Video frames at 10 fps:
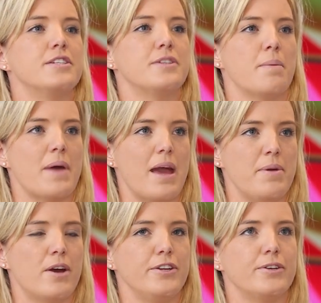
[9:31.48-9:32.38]
So
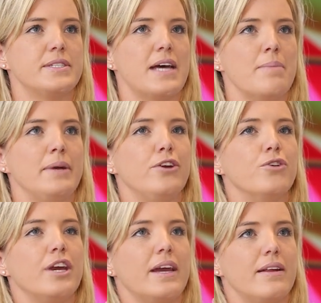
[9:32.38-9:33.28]
baby on your tummy,
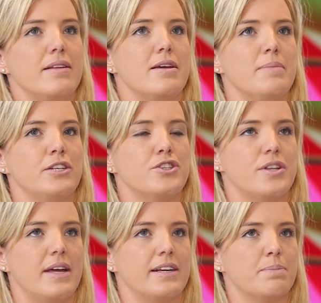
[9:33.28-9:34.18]
you're getting them
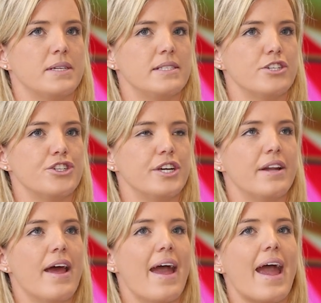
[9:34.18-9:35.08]
into that
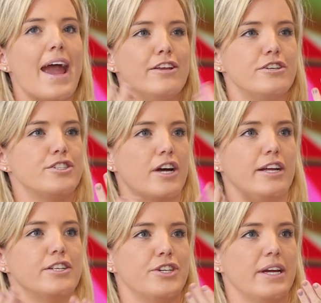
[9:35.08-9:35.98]
position and you're
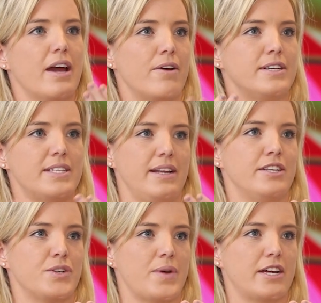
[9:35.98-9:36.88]
starting to encourage that
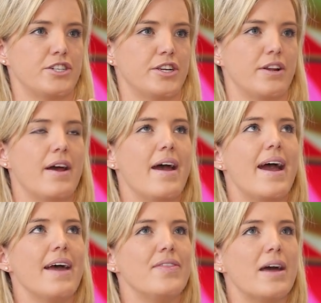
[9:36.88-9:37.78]
interaction.
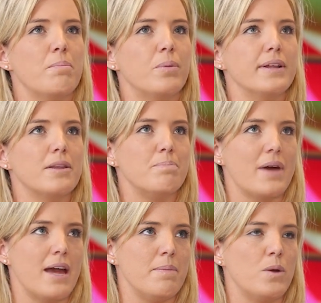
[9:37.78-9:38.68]
At that point, the
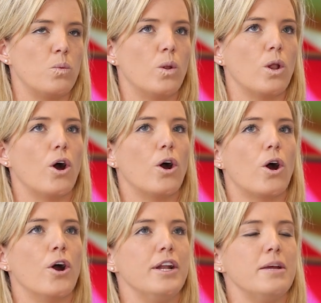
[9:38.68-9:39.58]
baby will
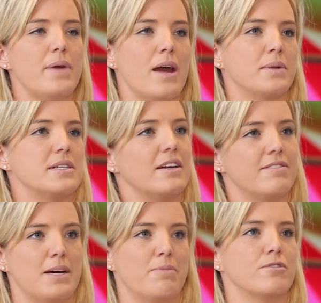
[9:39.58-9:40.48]
only be able to
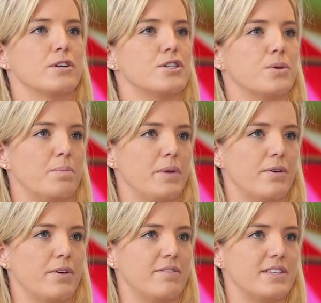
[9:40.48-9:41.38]
lift up for a short
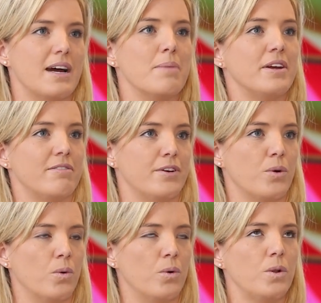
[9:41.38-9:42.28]
period of time, if
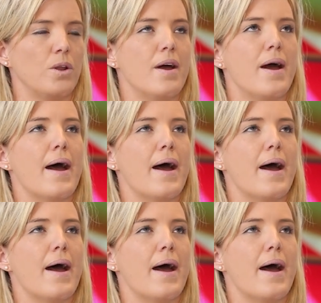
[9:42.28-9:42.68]
at all.